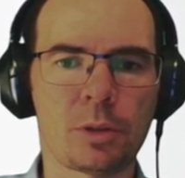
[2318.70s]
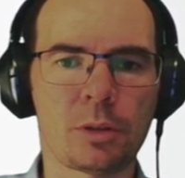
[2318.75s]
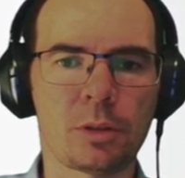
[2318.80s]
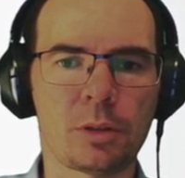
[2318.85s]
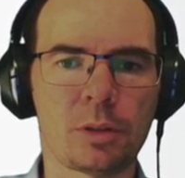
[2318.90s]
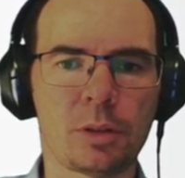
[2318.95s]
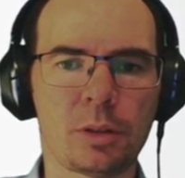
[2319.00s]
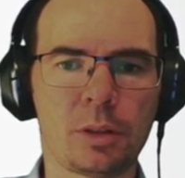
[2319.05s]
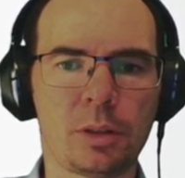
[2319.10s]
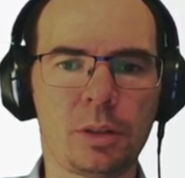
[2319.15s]

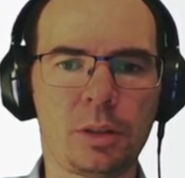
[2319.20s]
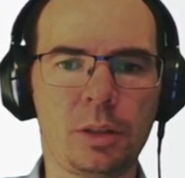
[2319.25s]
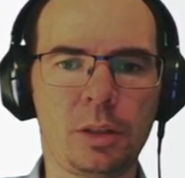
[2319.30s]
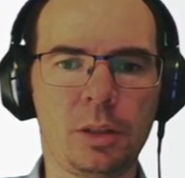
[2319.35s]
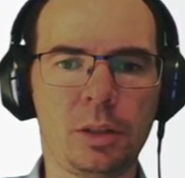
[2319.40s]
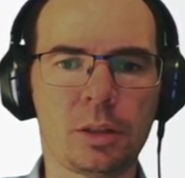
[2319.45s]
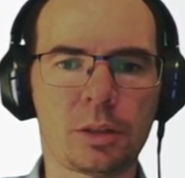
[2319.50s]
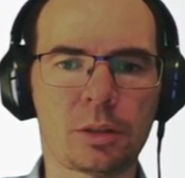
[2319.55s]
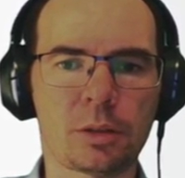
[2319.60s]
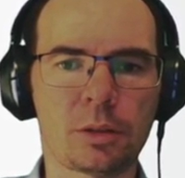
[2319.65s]
C
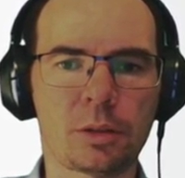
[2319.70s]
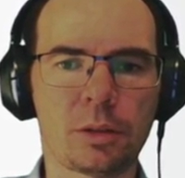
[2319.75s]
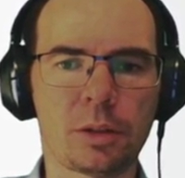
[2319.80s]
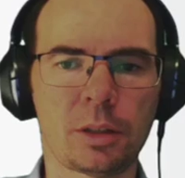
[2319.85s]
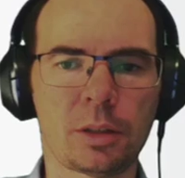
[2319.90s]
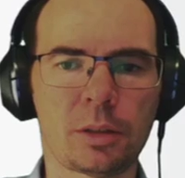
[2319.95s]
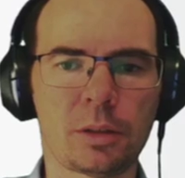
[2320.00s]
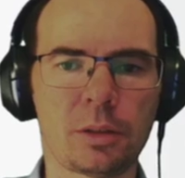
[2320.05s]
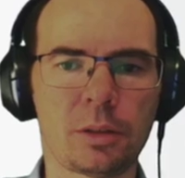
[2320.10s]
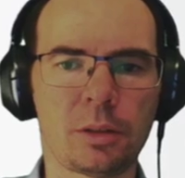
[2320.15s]
is
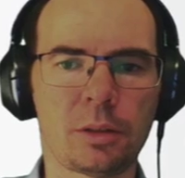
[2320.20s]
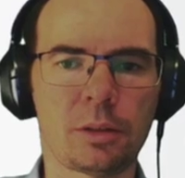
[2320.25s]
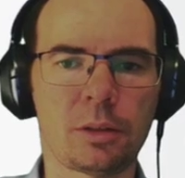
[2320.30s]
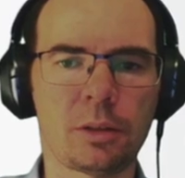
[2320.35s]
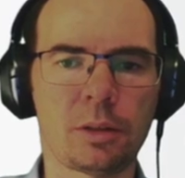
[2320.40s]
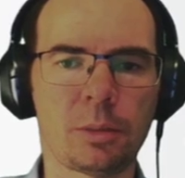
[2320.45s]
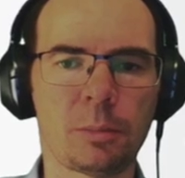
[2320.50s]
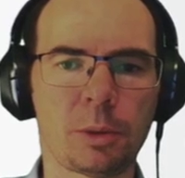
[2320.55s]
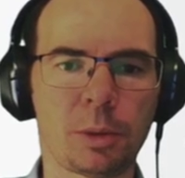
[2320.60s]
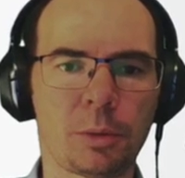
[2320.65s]
less than
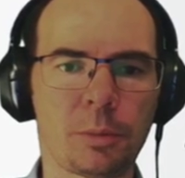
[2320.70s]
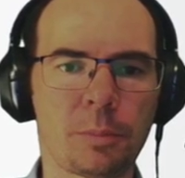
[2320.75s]
W.